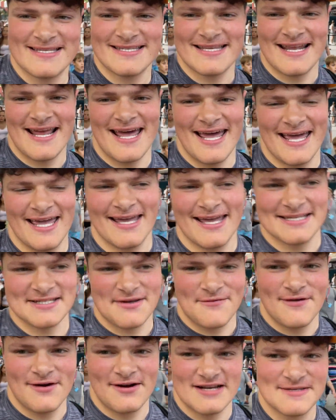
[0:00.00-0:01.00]
Today is a
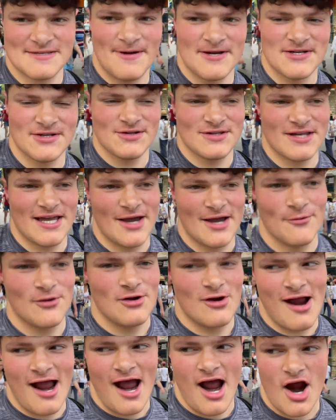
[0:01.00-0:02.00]
very special day. We
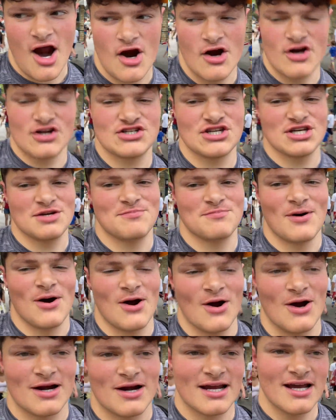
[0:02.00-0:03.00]
are at
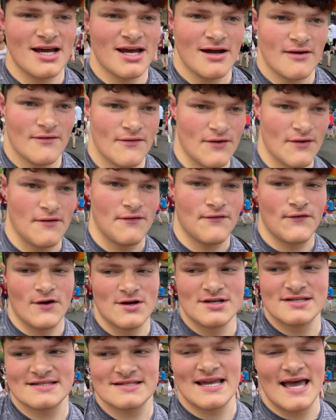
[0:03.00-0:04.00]
Hersheypark for the
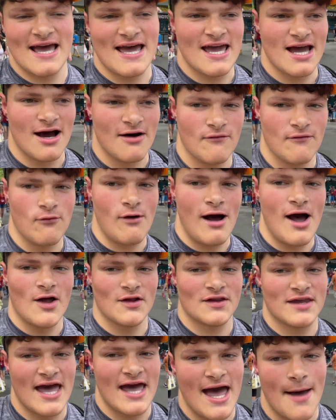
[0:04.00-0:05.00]
first day of
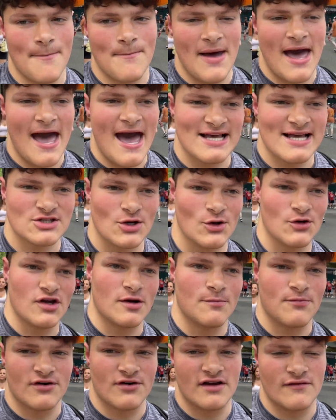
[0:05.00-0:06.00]
Wildcat pass holder
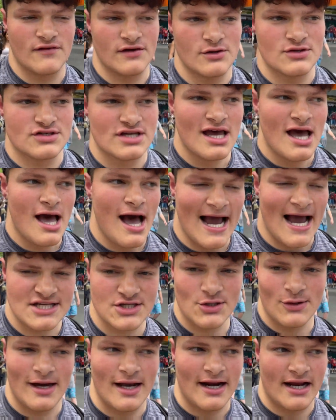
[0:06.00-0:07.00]
previews. I
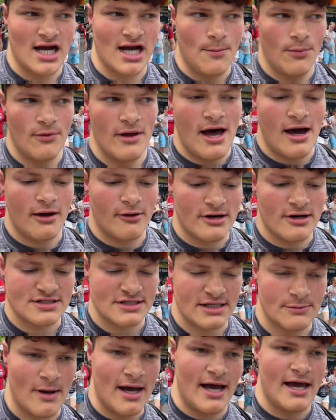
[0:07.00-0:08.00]
still got a couple hours,
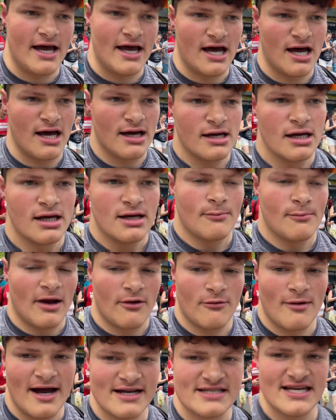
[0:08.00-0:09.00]
and my
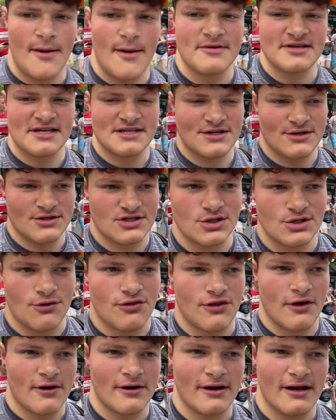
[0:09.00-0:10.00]
ride time isn't until
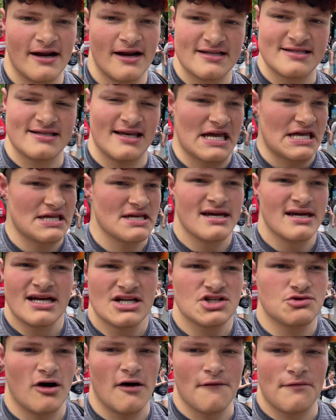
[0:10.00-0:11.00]
2:30, and it's like
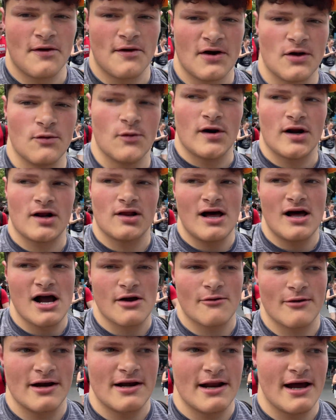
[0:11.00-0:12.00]
12:30, 1 o'clock
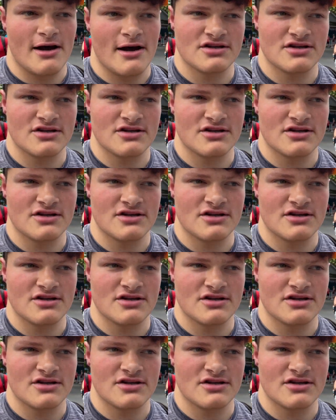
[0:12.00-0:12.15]
right now.